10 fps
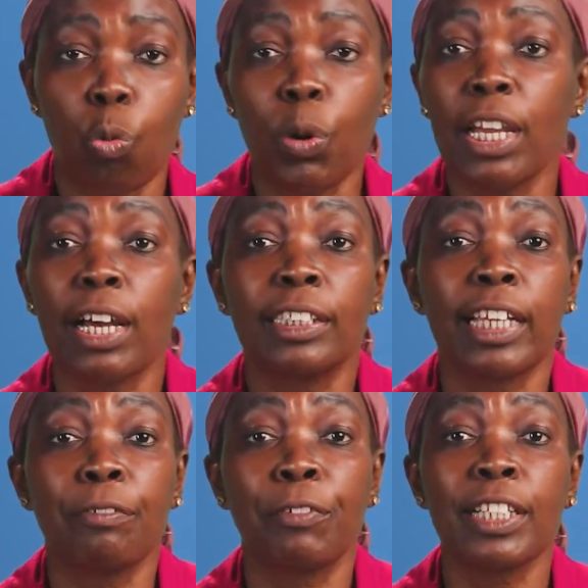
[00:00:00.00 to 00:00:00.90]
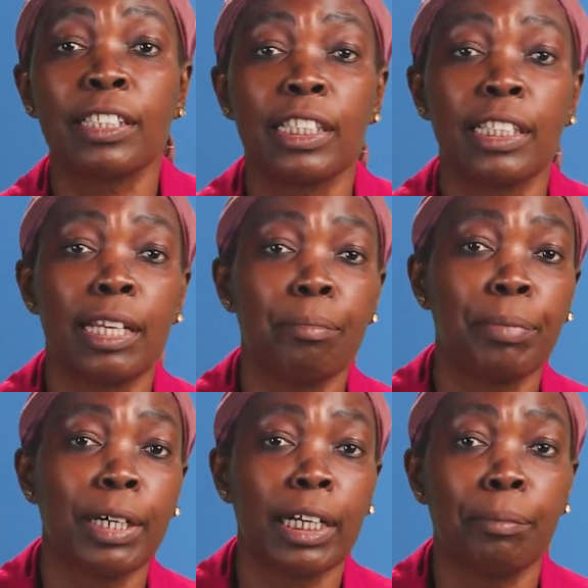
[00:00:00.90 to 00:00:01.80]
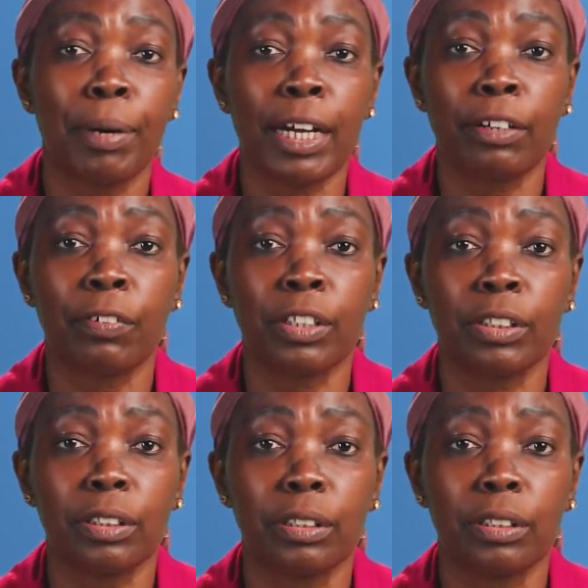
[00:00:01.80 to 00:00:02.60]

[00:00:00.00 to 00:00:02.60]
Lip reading: We are diverse in number and background,